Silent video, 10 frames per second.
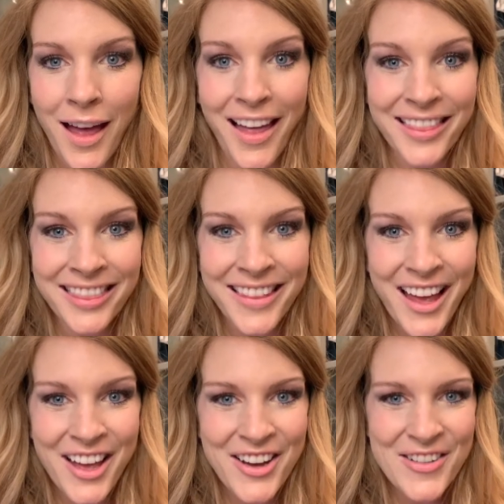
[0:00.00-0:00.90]

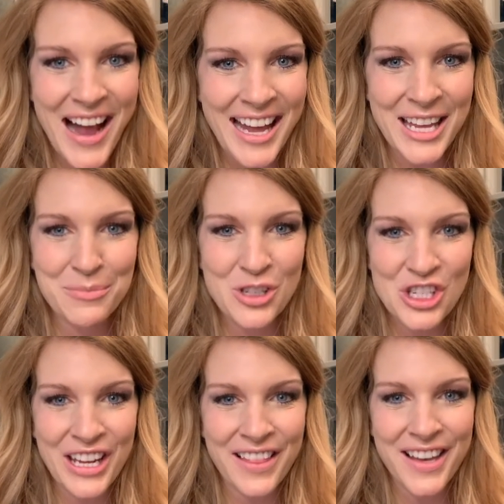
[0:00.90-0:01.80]
Hello, I am
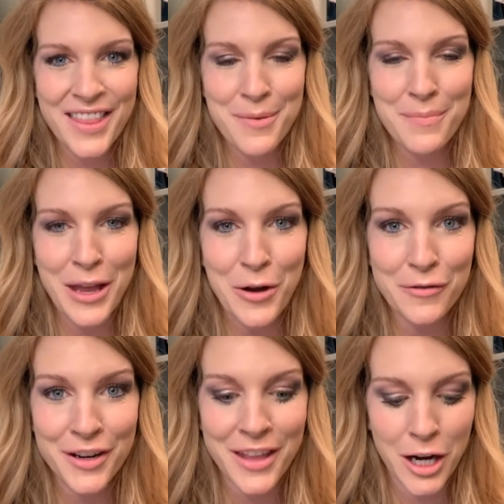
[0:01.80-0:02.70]
Sheila, the
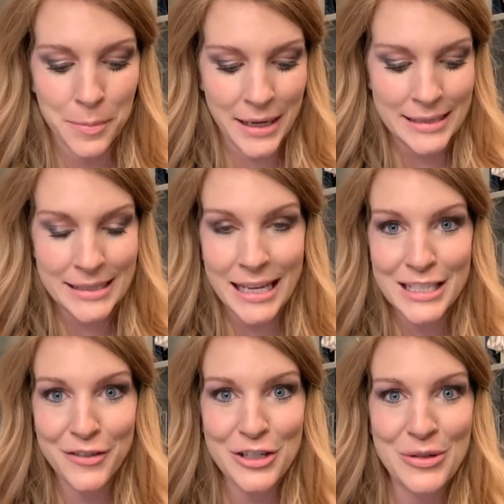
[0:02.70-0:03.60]
makeover therapist. Thanks
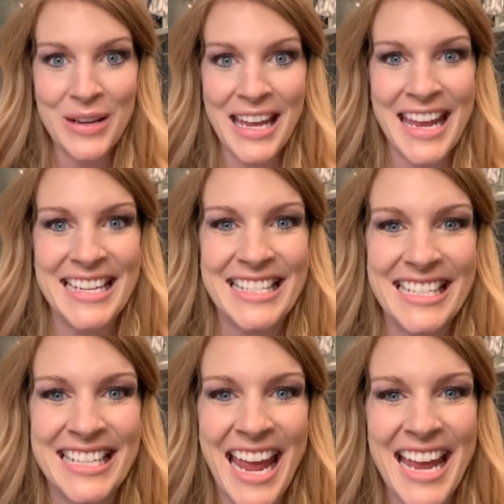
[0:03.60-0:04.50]
for tuning in
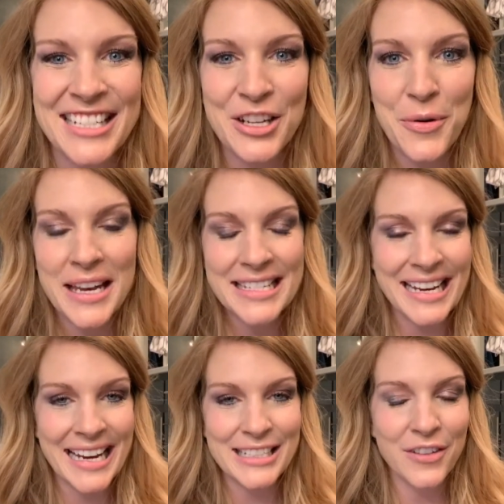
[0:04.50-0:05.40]
today. So in
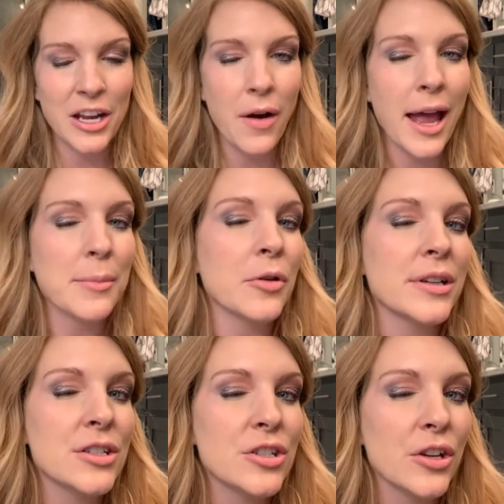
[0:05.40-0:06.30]
today's video, I am going to
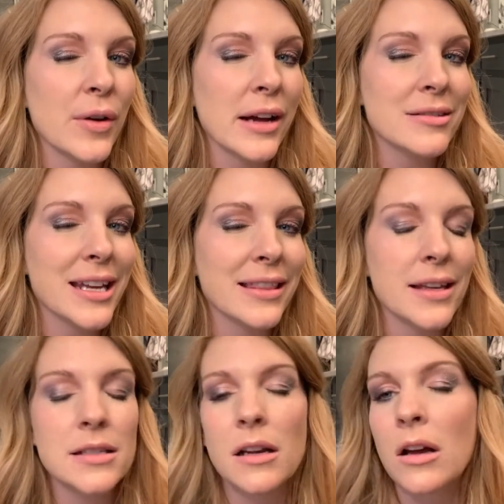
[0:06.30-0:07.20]
show you how to get
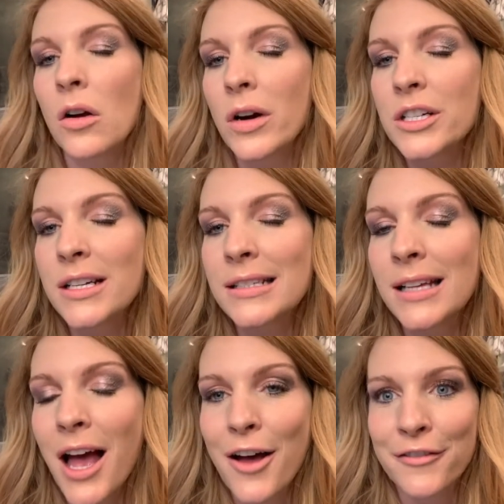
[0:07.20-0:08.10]
this gorgeous,
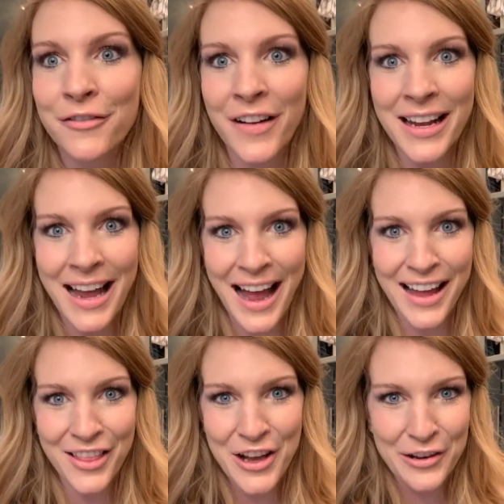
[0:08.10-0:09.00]
fun eye
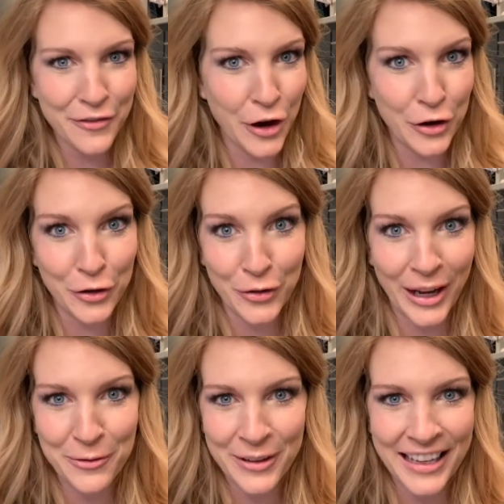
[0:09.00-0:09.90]
look for a
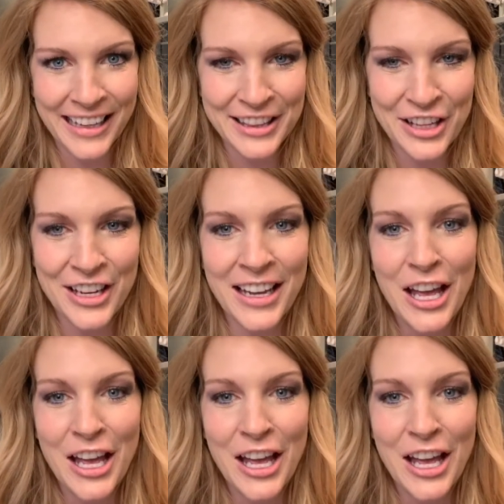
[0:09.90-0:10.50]
great weekend look